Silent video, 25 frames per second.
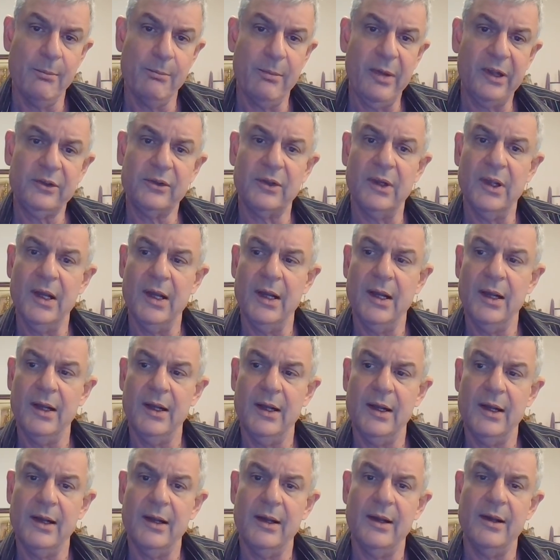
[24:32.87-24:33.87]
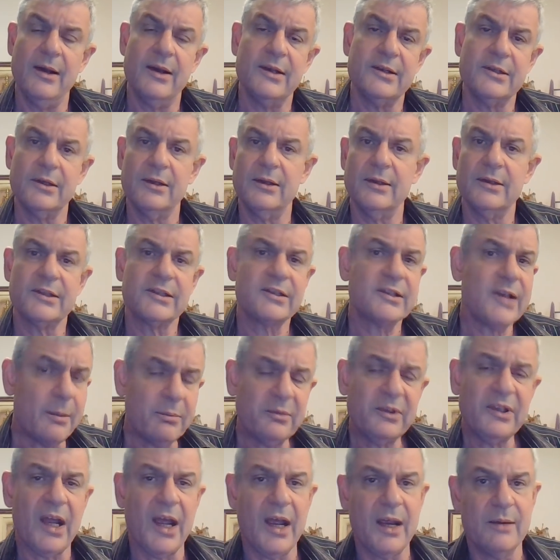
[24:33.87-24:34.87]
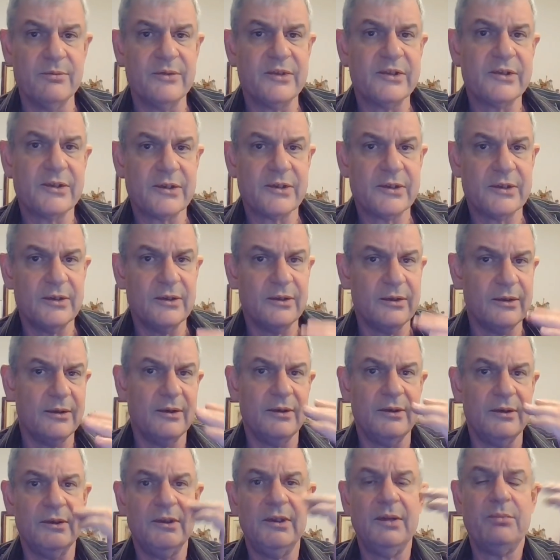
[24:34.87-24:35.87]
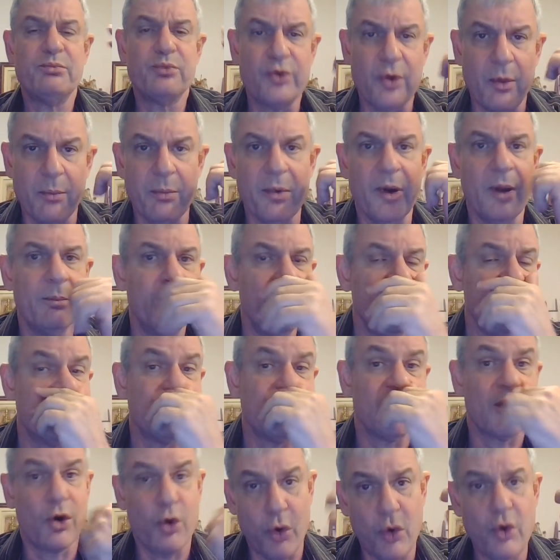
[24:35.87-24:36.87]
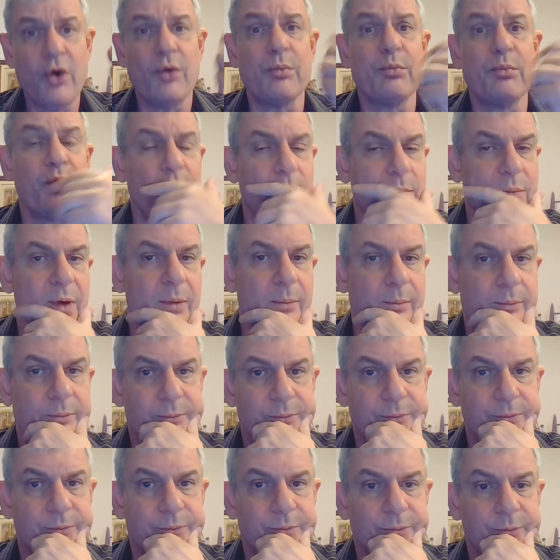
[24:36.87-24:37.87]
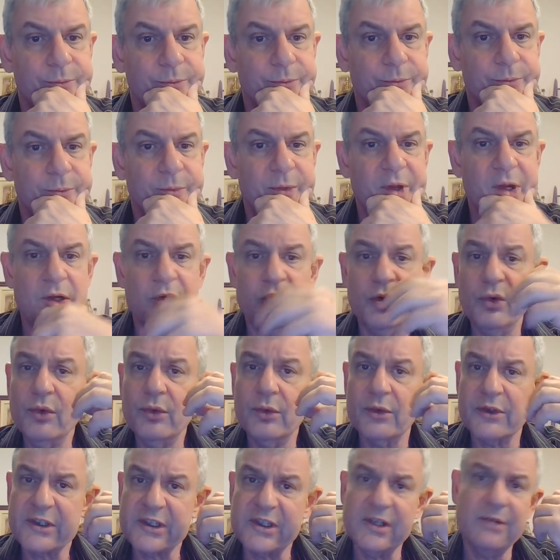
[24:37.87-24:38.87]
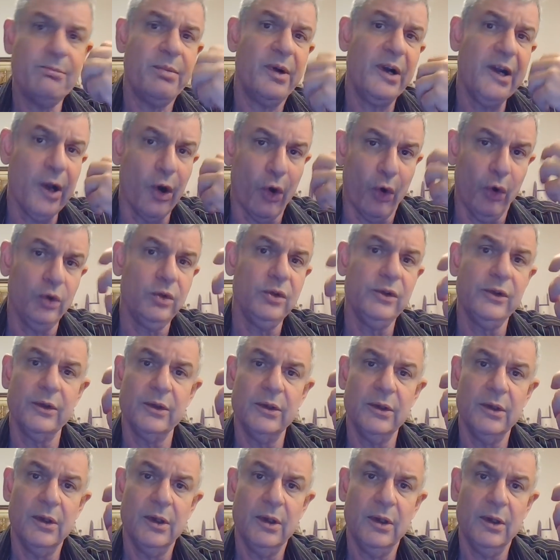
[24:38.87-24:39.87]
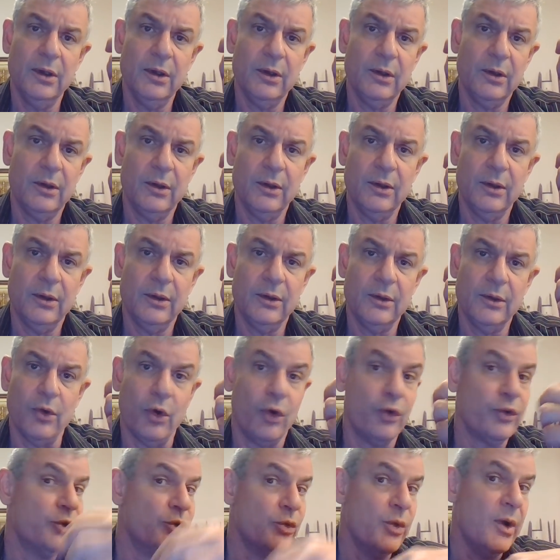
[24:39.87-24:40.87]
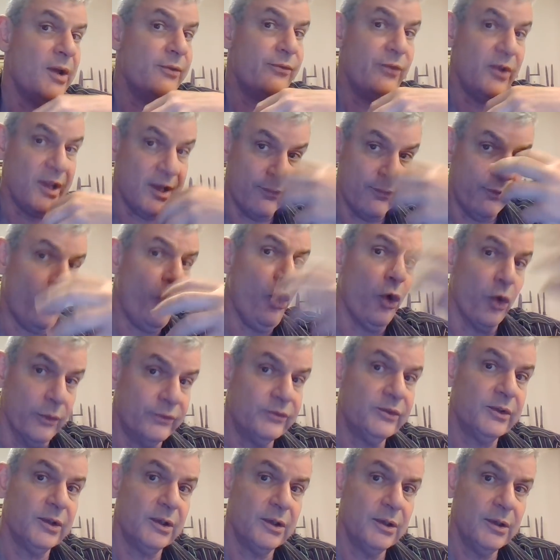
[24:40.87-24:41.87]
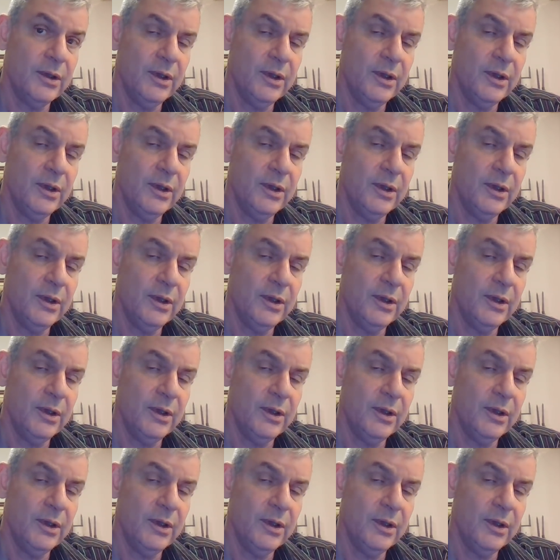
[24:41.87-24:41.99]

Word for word: But sometimes the problem is a core problem. You simply hold, or you have evolved,